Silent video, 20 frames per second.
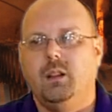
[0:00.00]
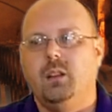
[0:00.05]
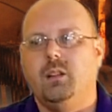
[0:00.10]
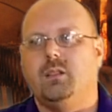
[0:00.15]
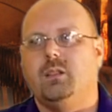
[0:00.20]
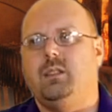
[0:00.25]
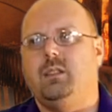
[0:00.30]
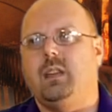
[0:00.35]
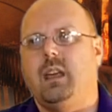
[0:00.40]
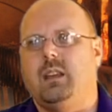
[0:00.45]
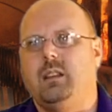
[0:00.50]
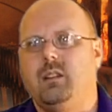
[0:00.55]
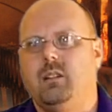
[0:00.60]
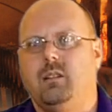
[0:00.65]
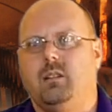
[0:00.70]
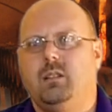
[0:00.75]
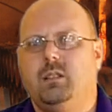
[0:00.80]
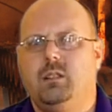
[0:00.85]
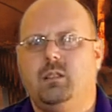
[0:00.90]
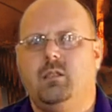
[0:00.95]
You, that
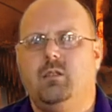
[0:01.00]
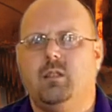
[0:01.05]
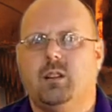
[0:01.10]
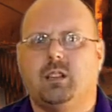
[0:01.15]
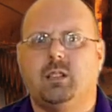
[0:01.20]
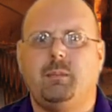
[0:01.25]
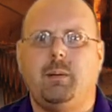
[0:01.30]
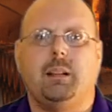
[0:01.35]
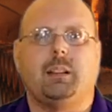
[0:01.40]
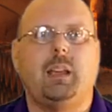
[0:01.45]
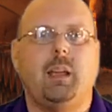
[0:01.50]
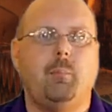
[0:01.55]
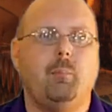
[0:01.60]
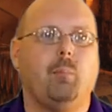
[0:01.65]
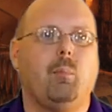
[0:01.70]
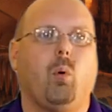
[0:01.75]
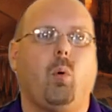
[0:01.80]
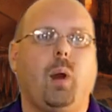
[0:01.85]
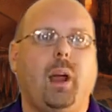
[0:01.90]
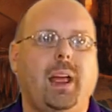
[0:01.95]
you you expect a
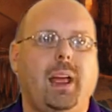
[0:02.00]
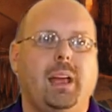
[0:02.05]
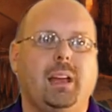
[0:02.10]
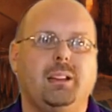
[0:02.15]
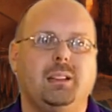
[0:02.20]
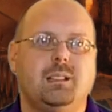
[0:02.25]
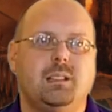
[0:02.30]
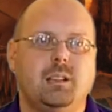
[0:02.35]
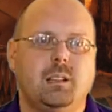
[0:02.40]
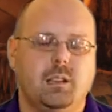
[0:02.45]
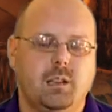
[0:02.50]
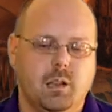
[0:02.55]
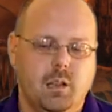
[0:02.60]
brand